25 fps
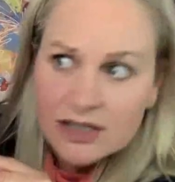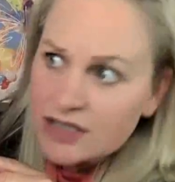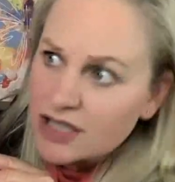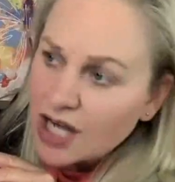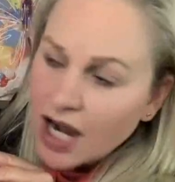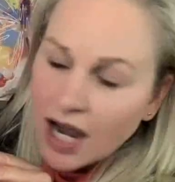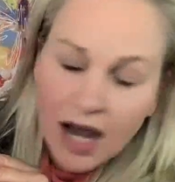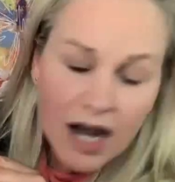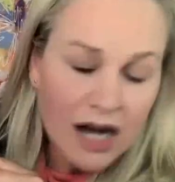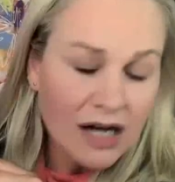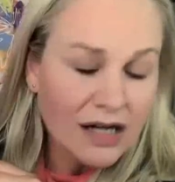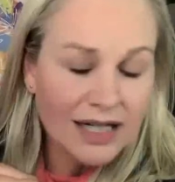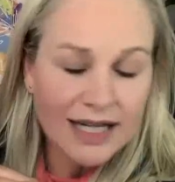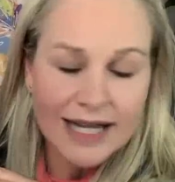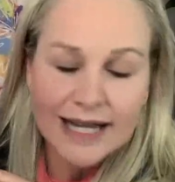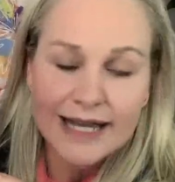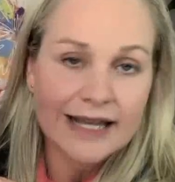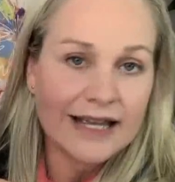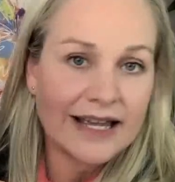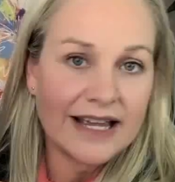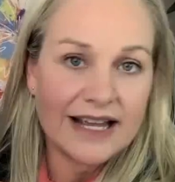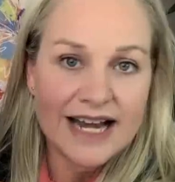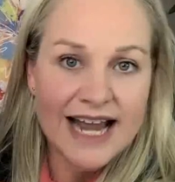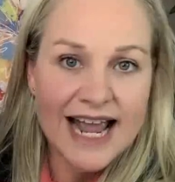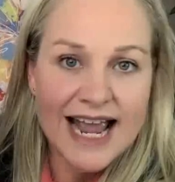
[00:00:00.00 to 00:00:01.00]

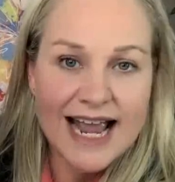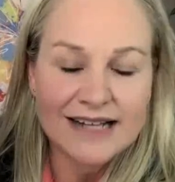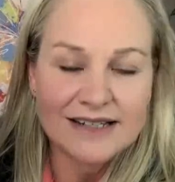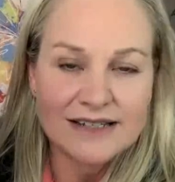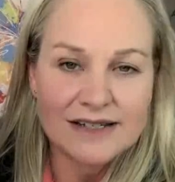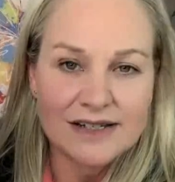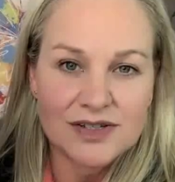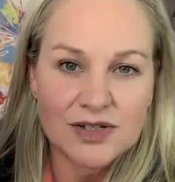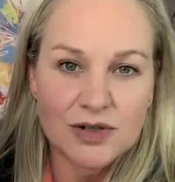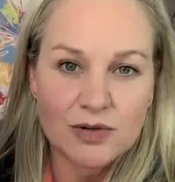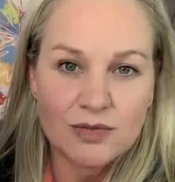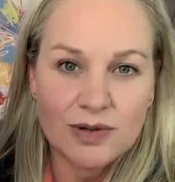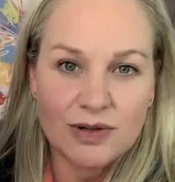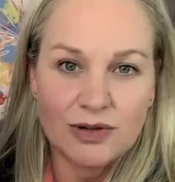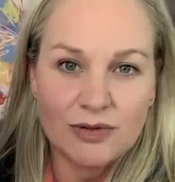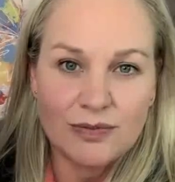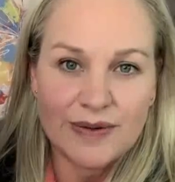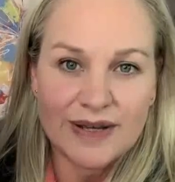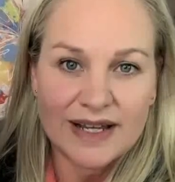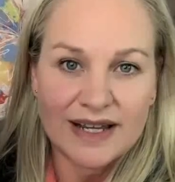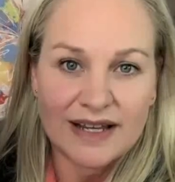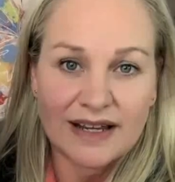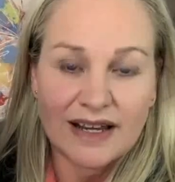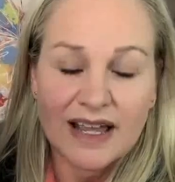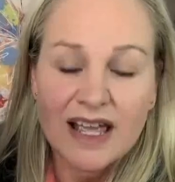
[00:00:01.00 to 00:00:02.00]
totally enhances your well
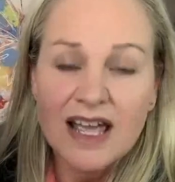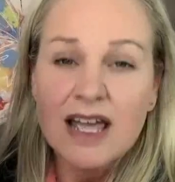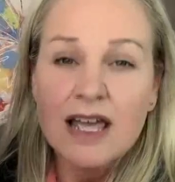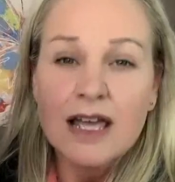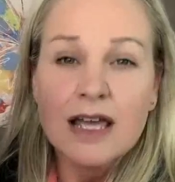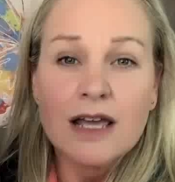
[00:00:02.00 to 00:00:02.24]
being.